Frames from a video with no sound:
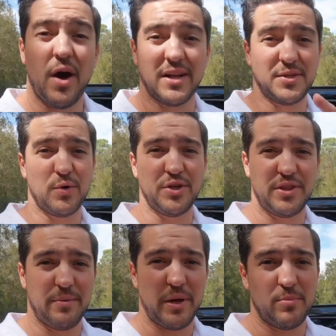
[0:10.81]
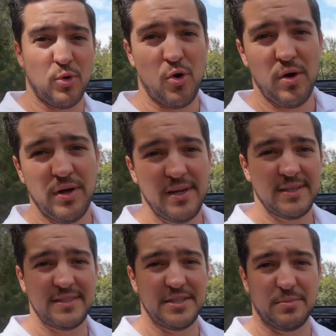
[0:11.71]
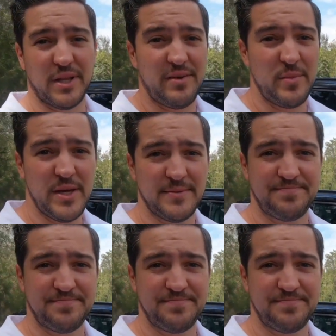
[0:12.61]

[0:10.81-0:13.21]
I told you there'd be more. Did you believe me?